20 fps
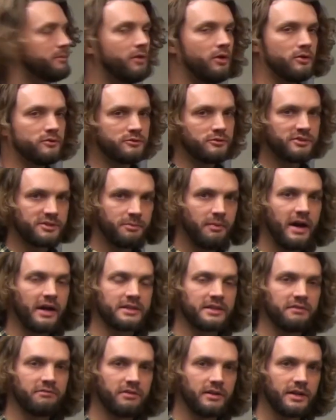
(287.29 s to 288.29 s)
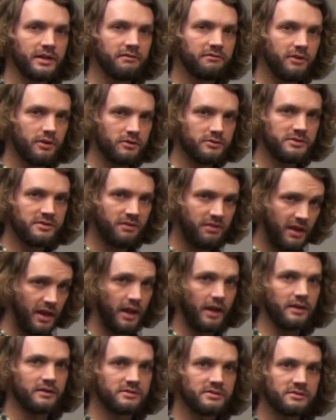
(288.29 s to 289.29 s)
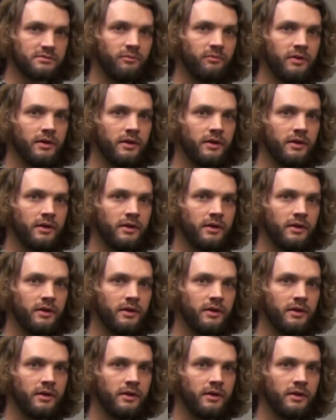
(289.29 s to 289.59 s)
moles respectively of those things.